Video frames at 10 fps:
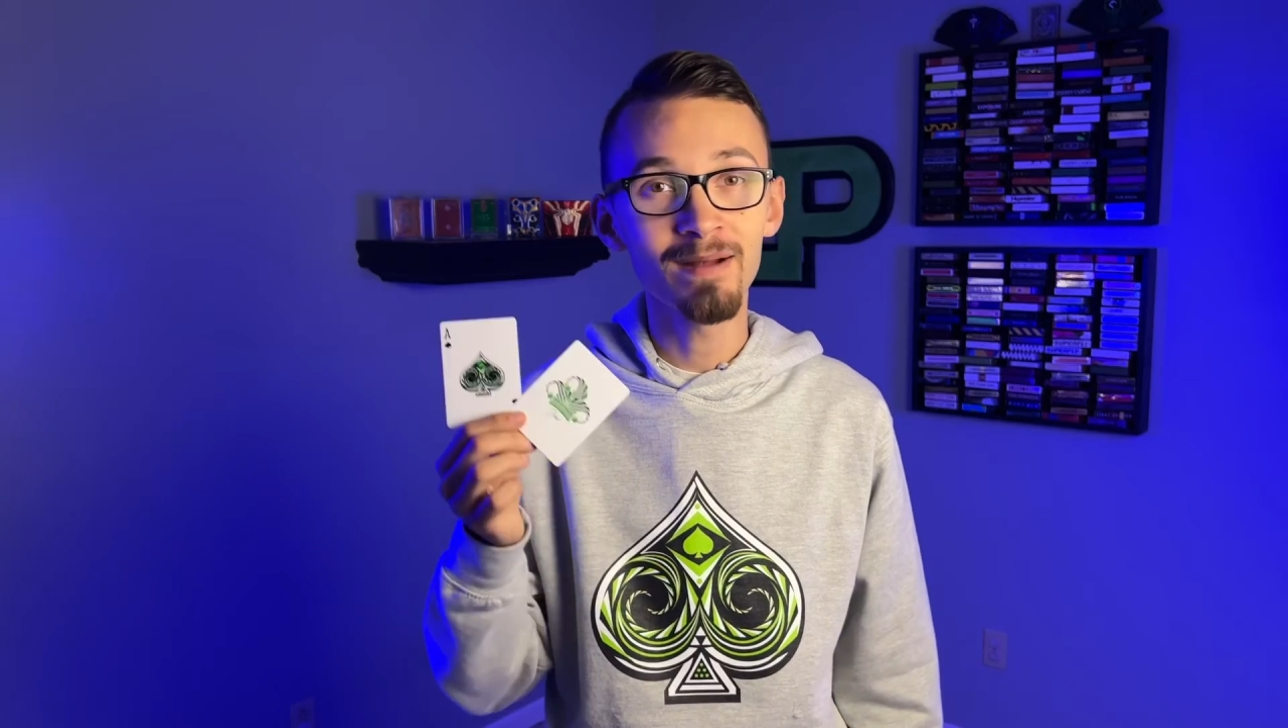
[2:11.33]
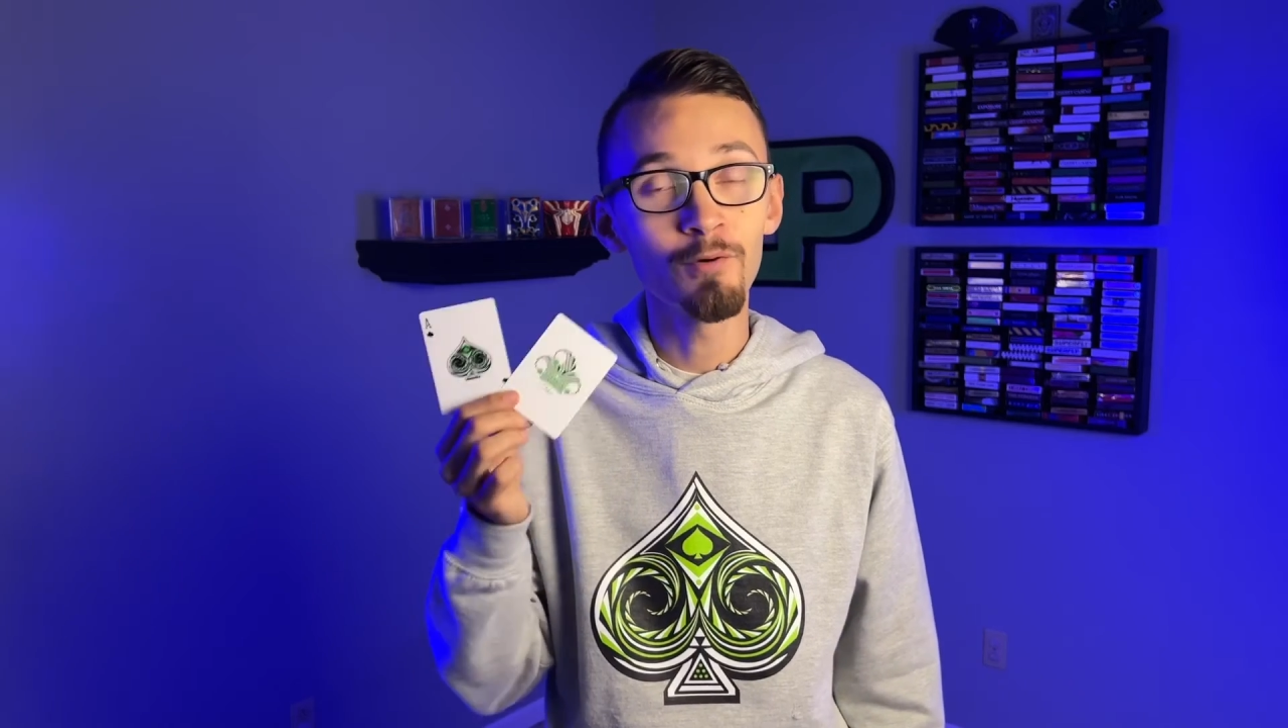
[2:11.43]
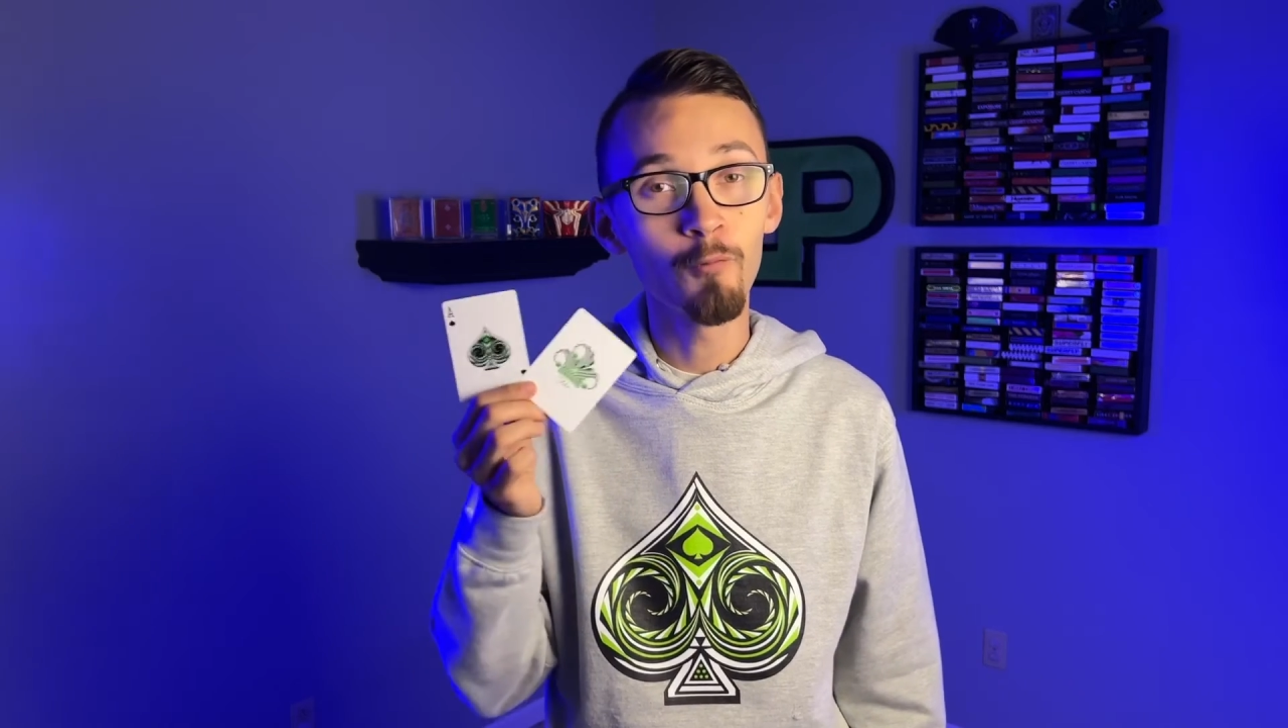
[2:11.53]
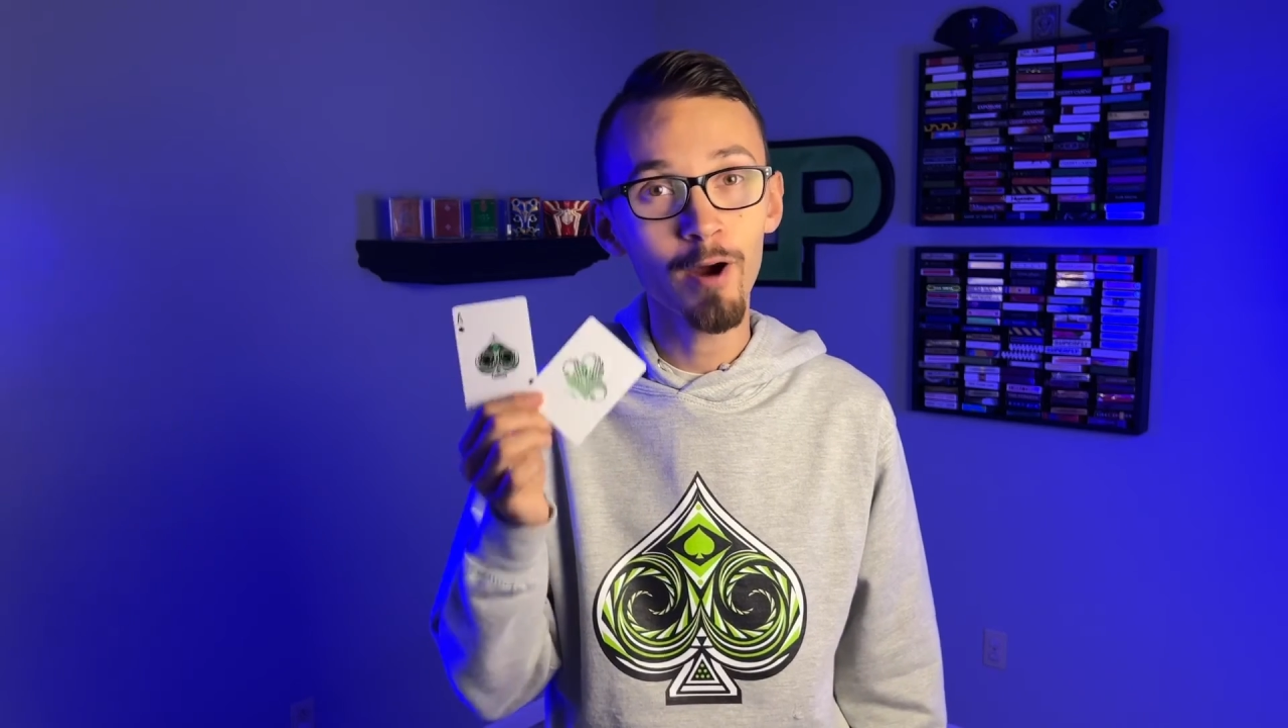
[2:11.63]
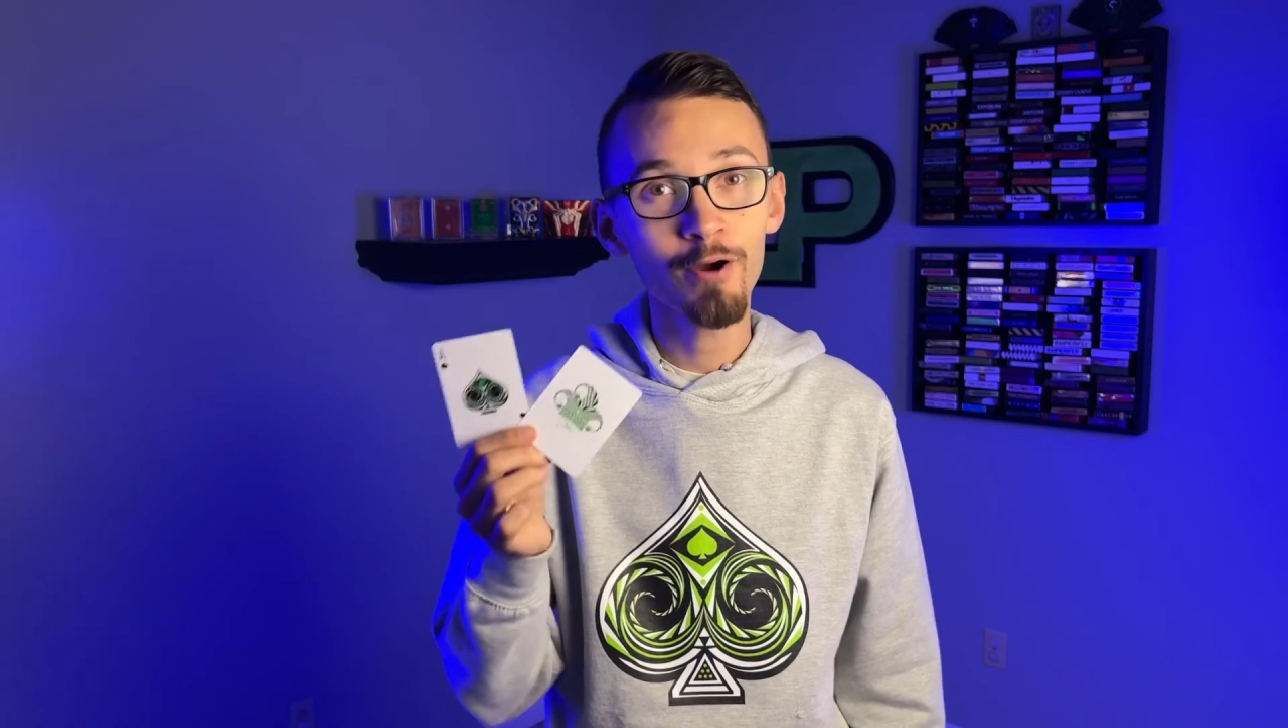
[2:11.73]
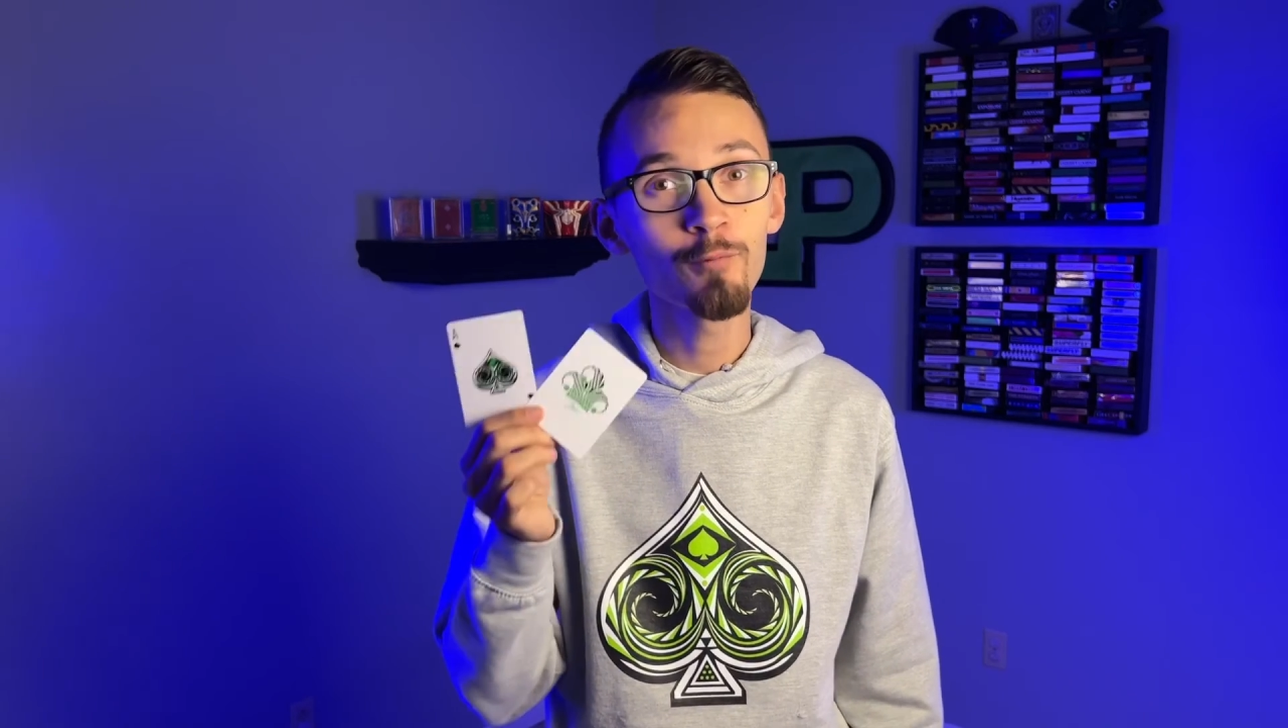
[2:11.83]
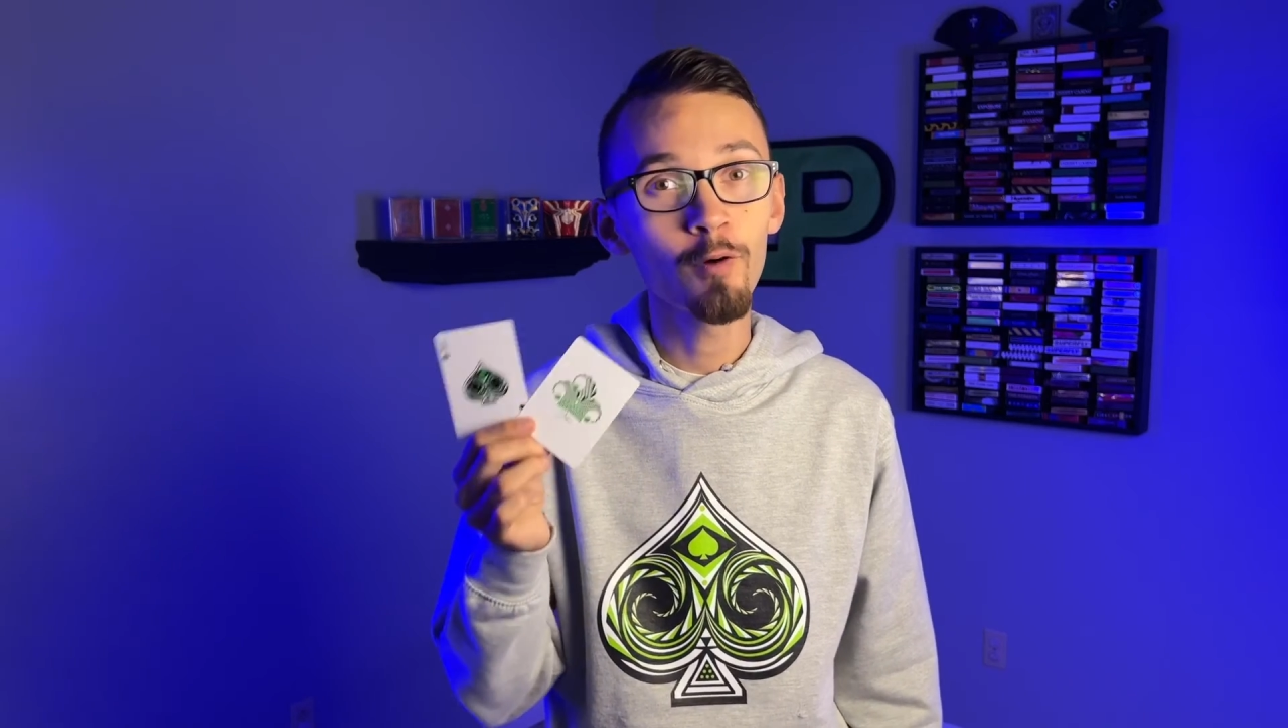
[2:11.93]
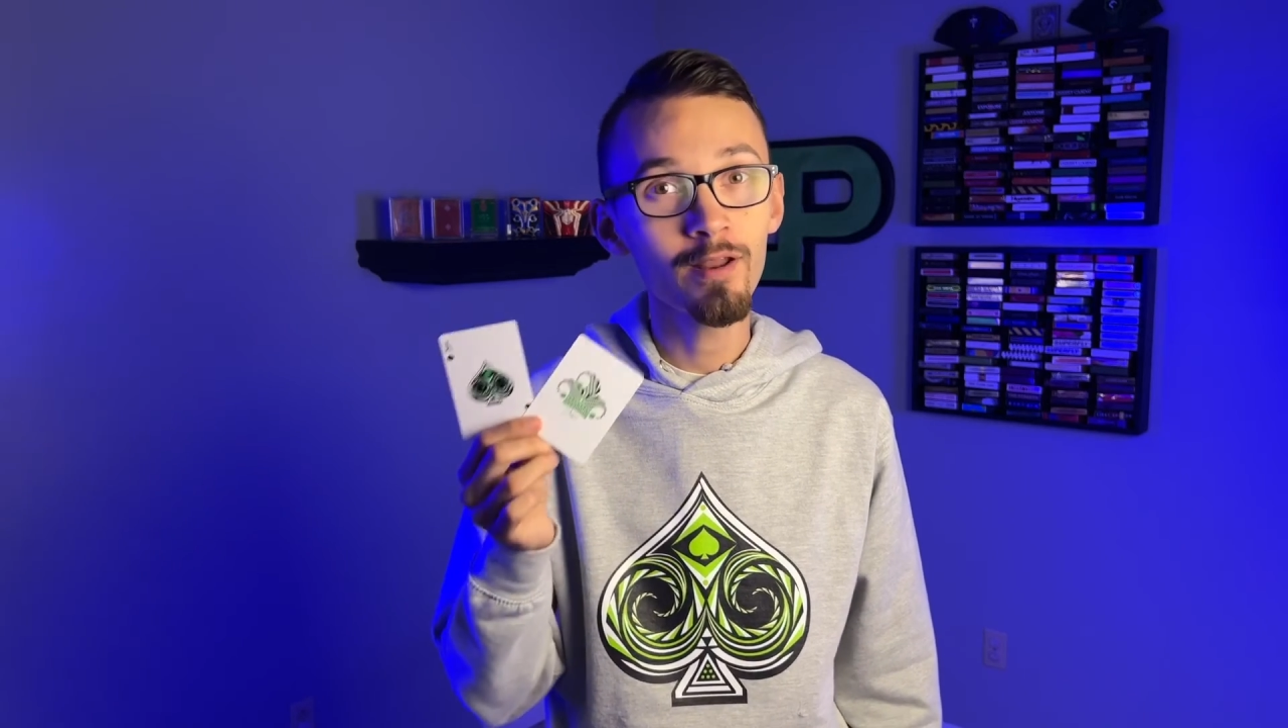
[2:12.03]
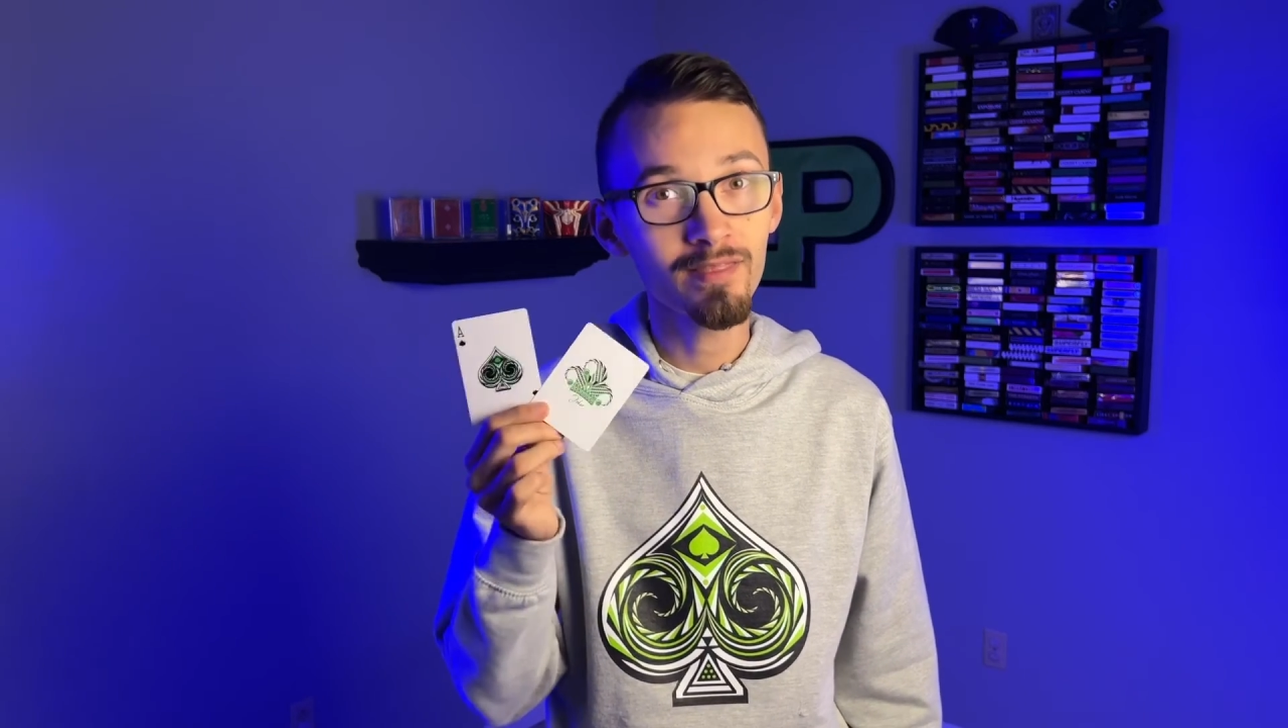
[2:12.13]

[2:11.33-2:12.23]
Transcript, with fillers: I'm wearing one